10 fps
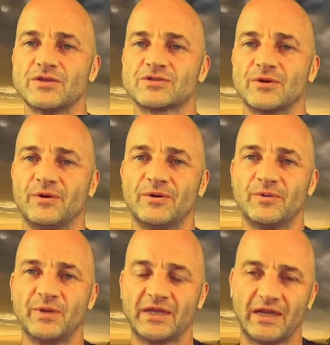So
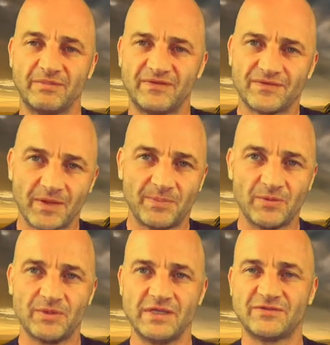we can't be
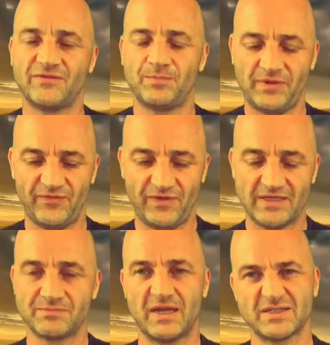flippant with these
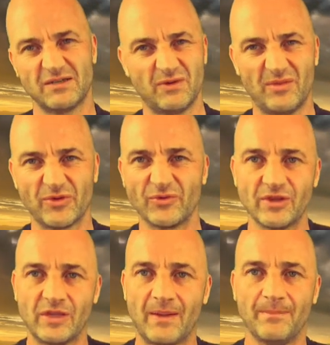face masks saying, well, I'm not
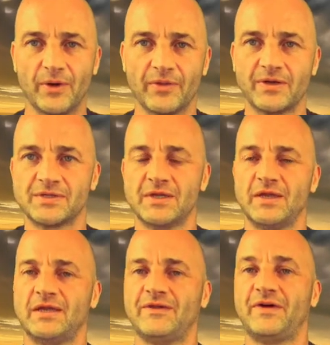really that bothered
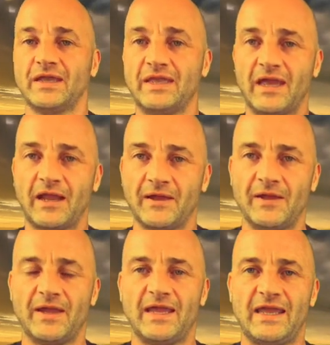if I get it.
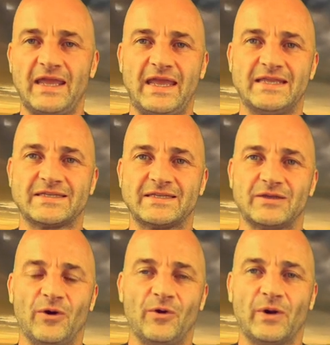It's
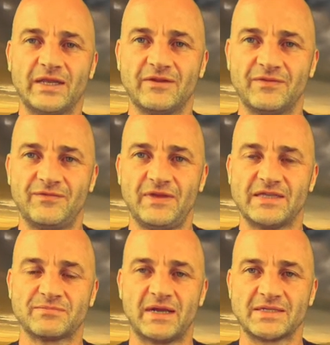the whole idea of the
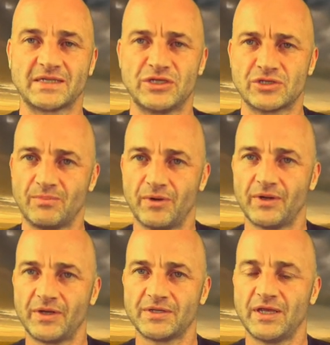face mask is you're
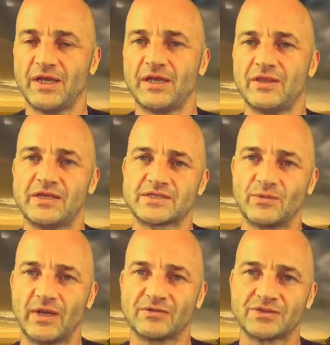bothered that
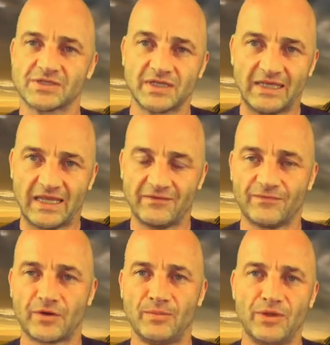someone else doesn't get it
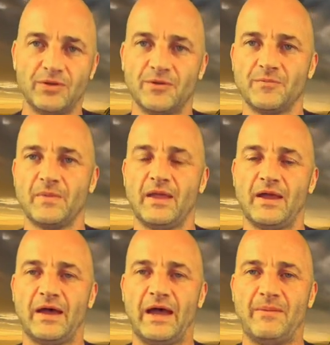from you.
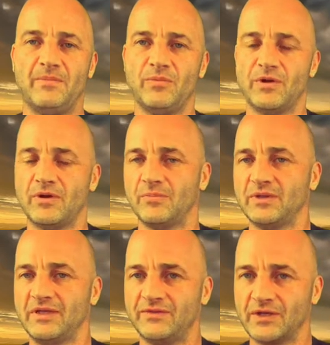We're not
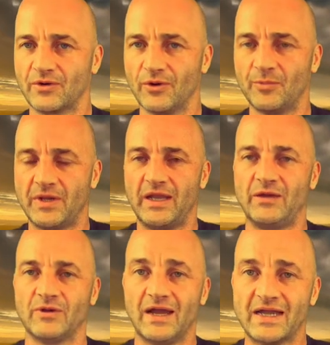believing or hoping that
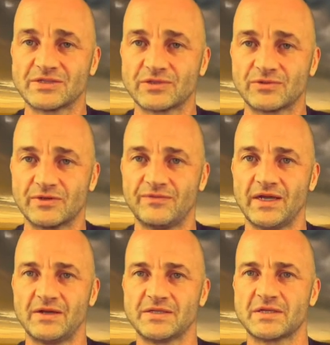anyone has
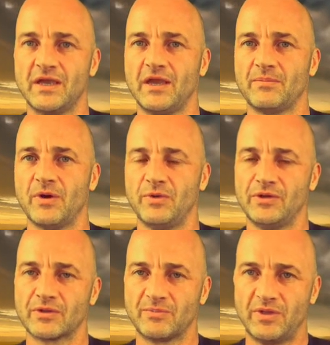coronavirus, but we
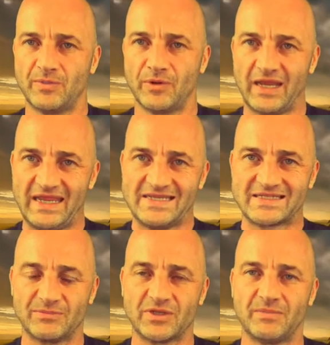know that people are
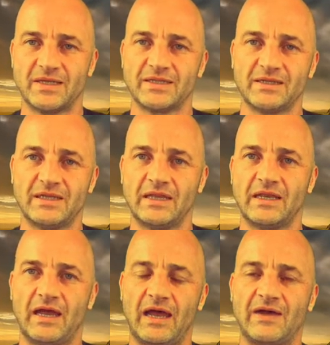asymptomatic. They
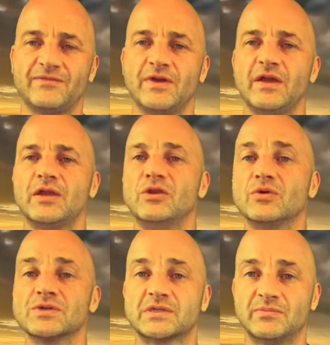can have
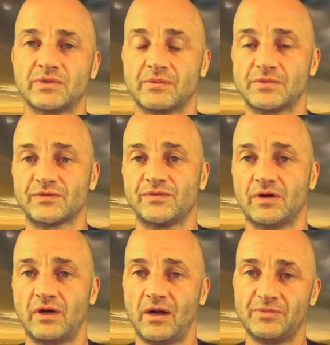no symptoms
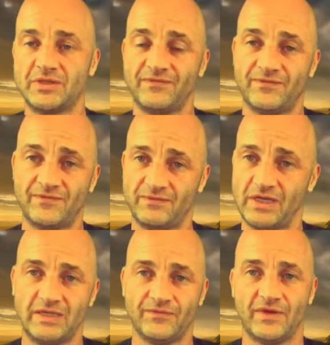for up to
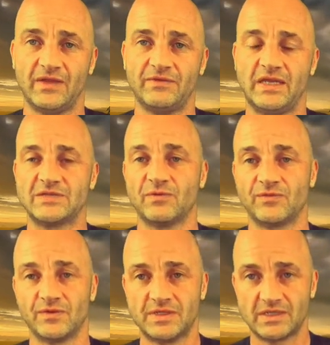3 to 5 days
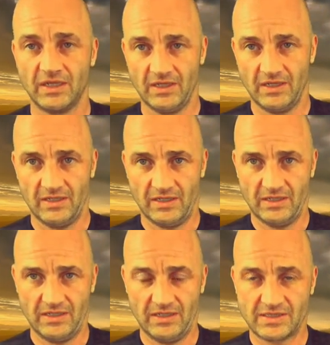before
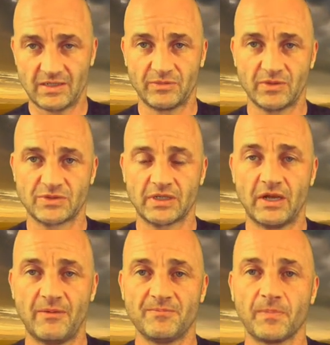the symptoms
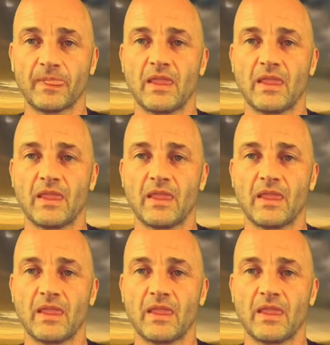come.